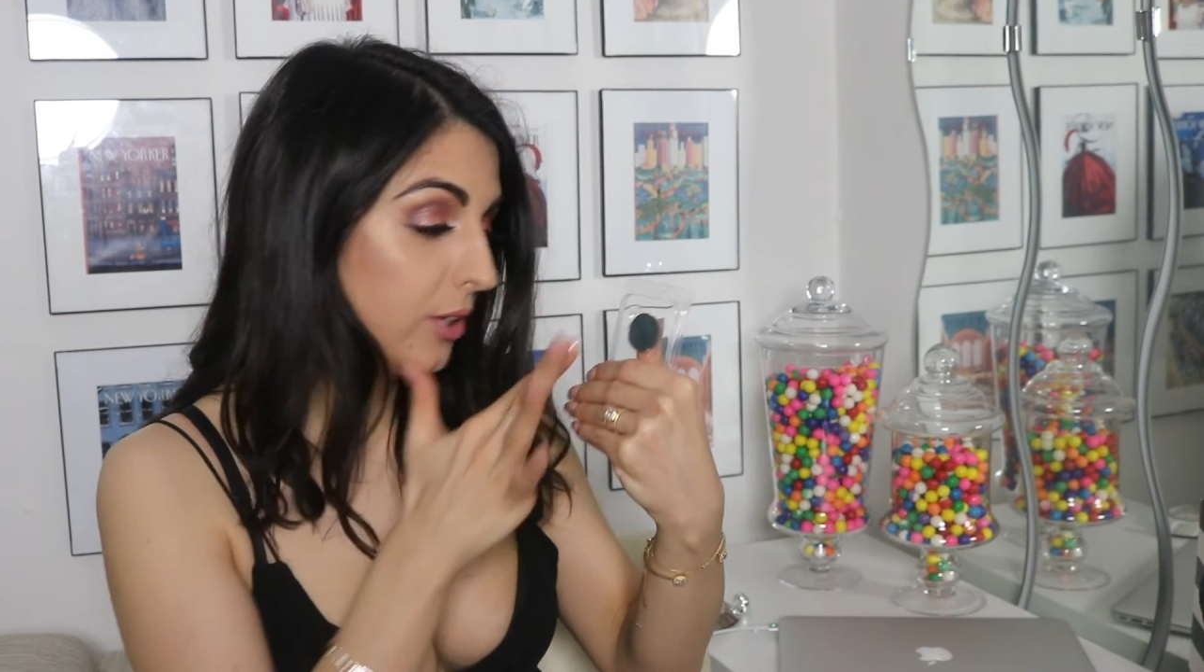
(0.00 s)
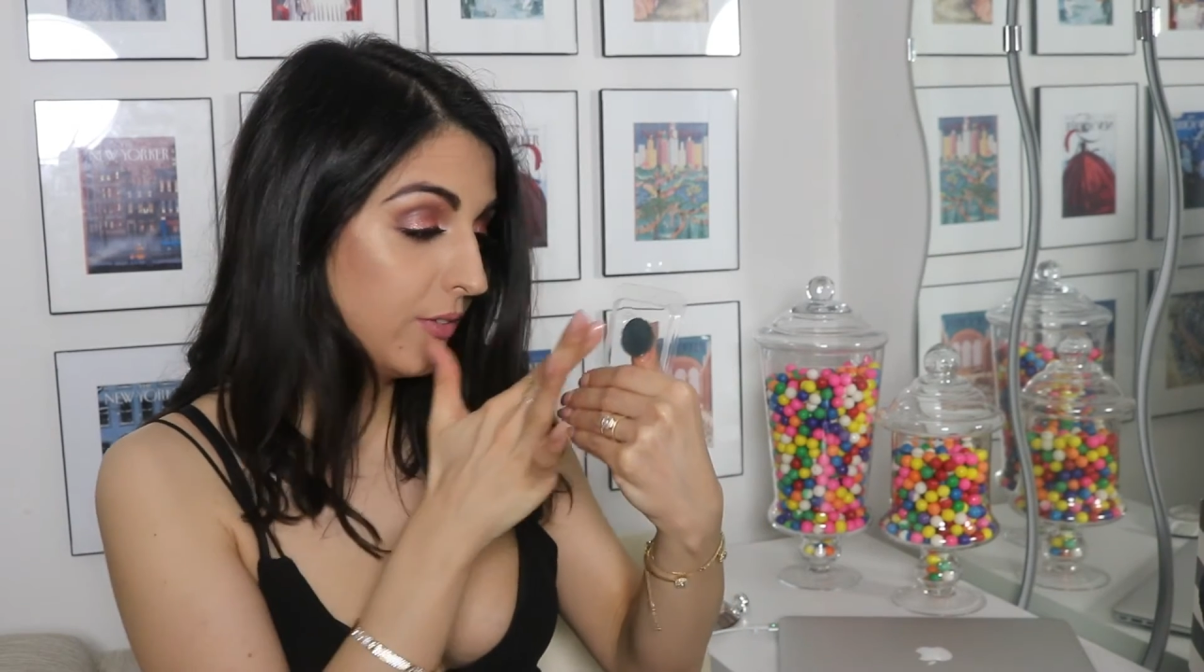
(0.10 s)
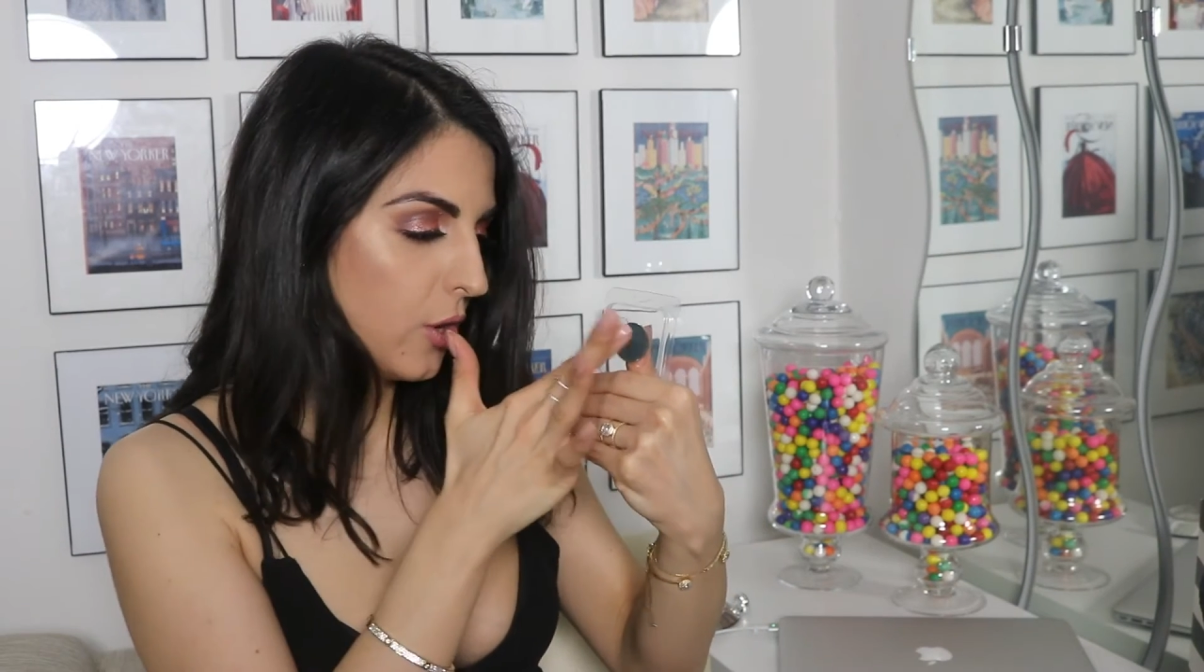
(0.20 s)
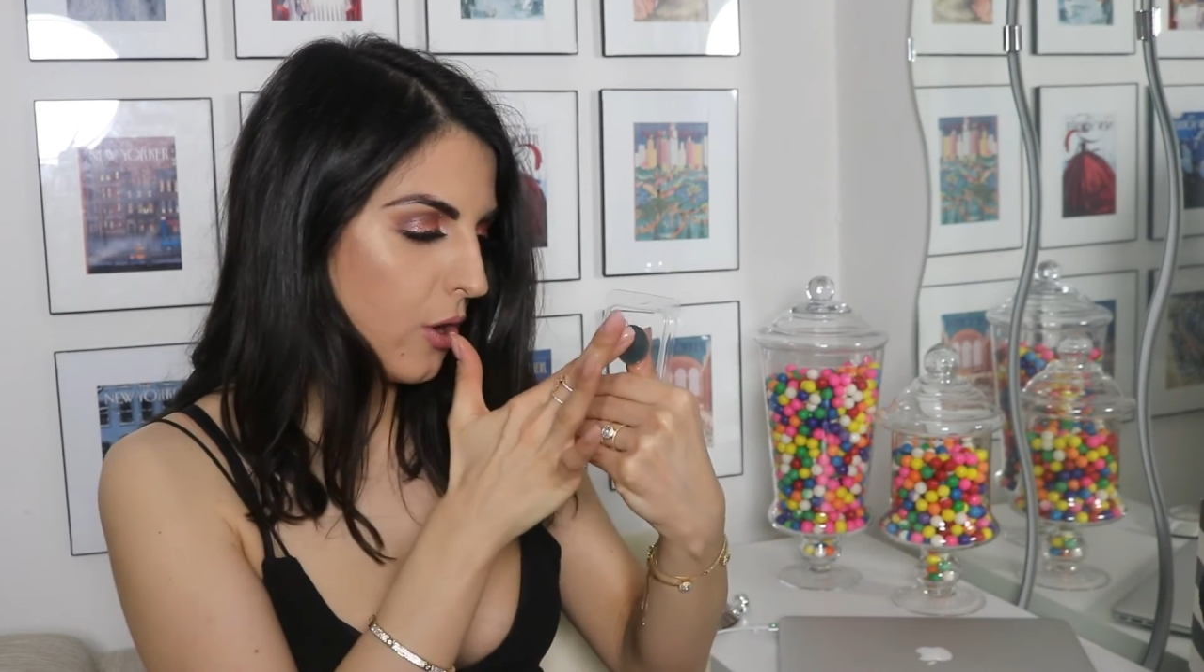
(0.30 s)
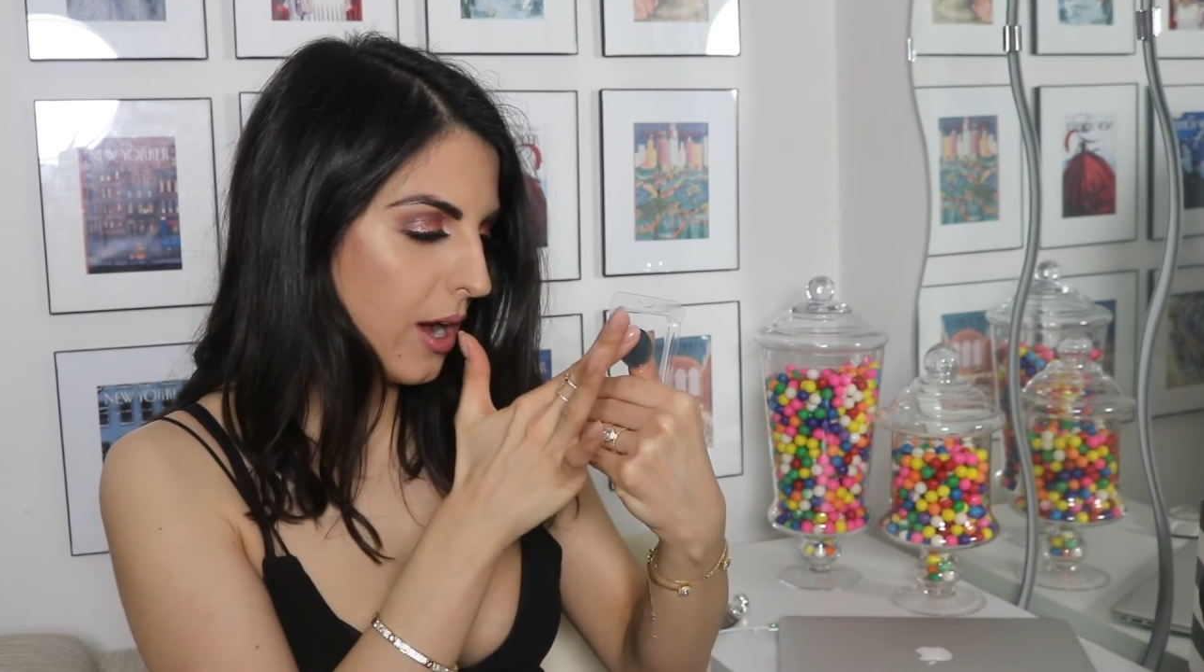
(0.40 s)

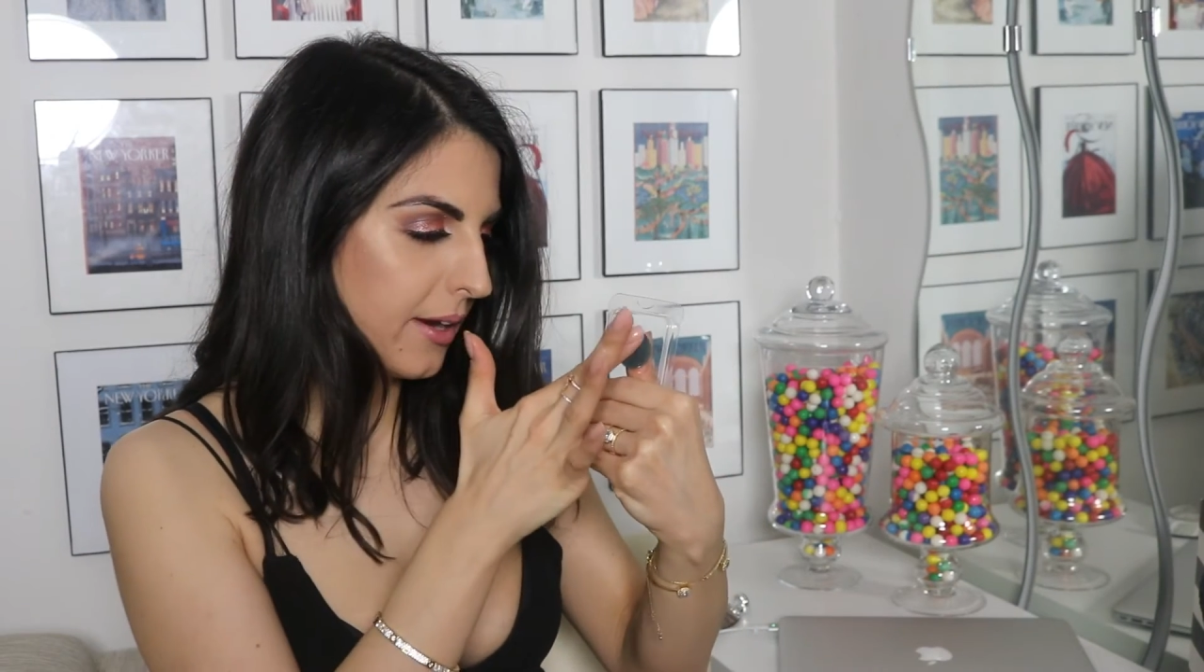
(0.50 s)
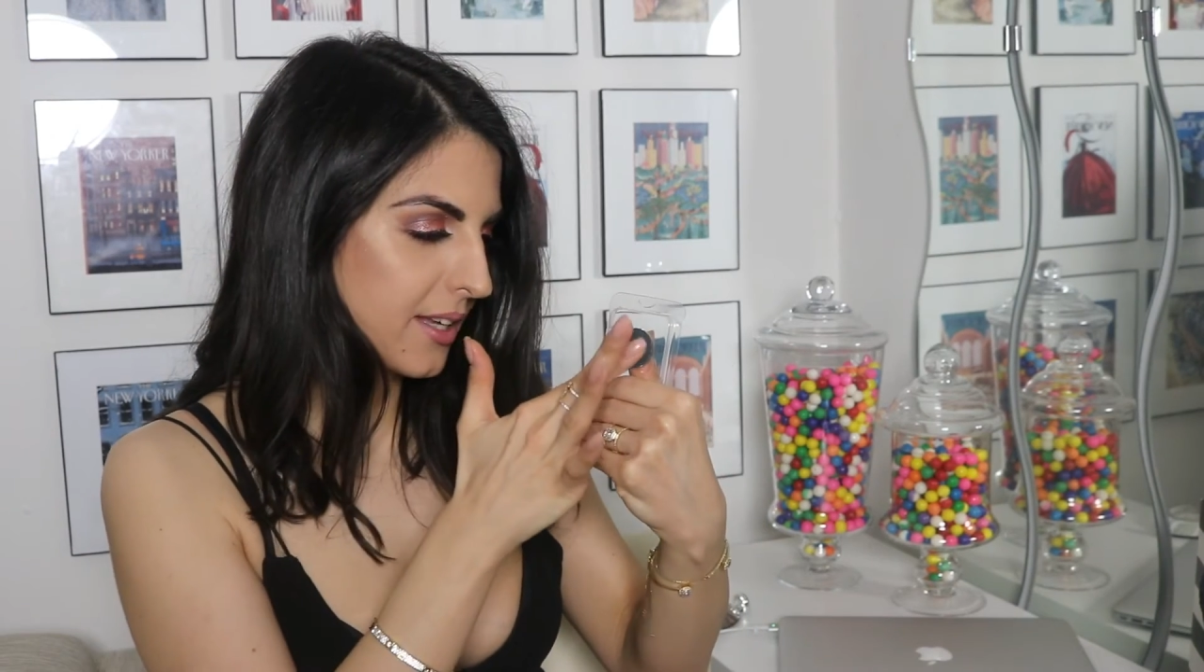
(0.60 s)
even know how to